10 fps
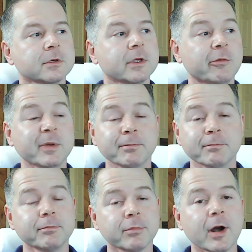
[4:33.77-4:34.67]
it would
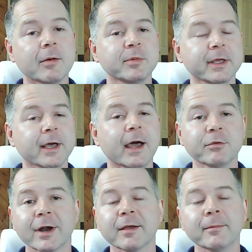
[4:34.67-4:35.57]
be probably, I
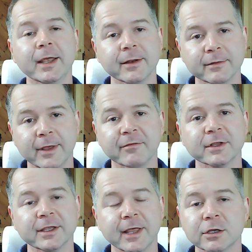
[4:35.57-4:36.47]
recommend
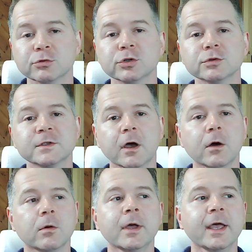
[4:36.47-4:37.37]
heavily that you do
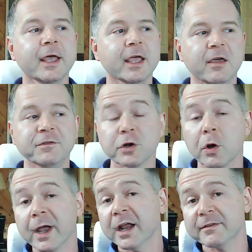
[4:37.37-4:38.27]
so if you're
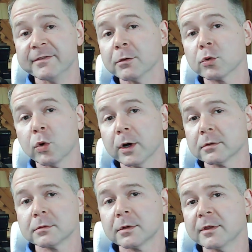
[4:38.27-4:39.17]
going on to federal court.
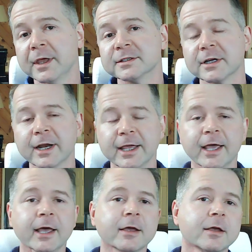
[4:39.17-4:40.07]
Things are going to
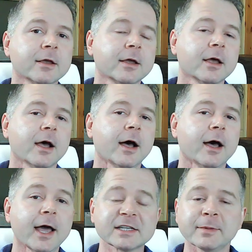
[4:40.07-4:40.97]
get
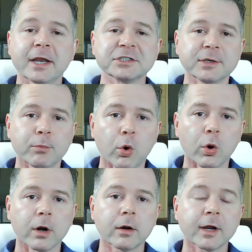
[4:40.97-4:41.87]
exponentially
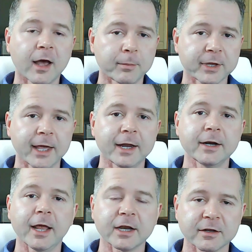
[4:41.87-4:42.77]
more
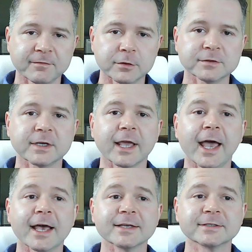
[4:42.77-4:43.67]
complicated and confusing
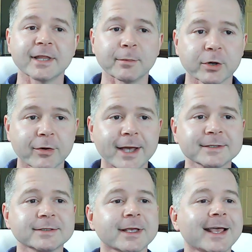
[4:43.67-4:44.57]
as they
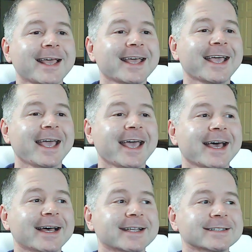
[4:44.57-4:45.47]
progress,
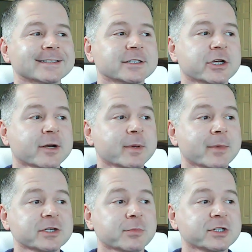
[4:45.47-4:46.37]
and you're going to be
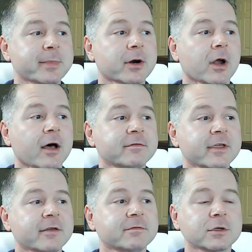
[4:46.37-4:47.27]
much, much better off
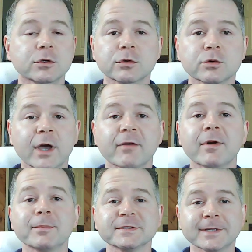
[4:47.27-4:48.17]
if you have
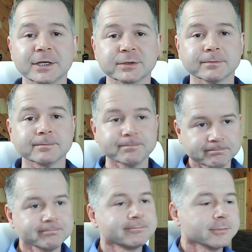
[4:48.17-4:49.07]
representation.
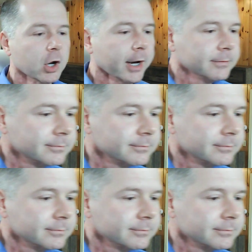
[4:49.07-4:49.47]
All right.